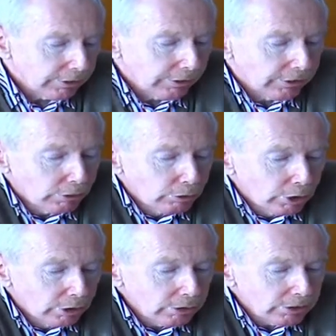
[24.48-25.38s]
the
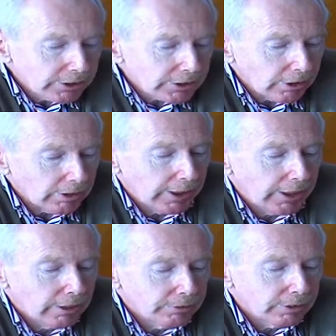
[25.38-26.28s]
rules
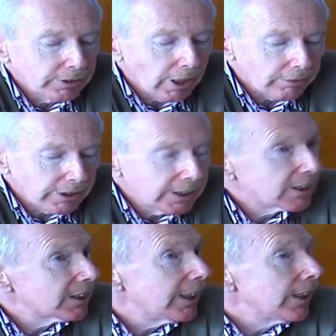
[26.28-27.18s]
for governing
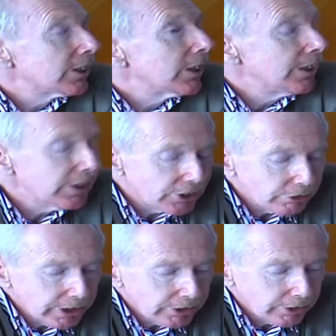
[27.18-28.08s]
states in this
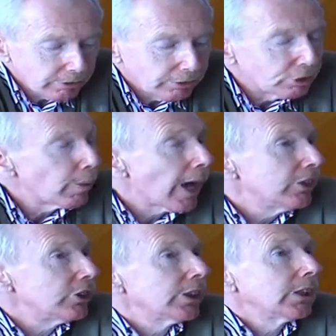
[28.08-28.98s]
region, for
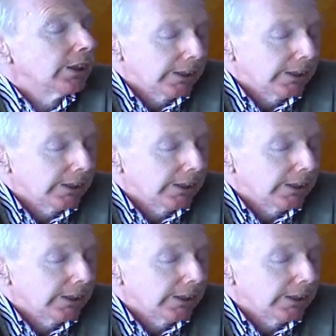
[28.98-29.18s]
managing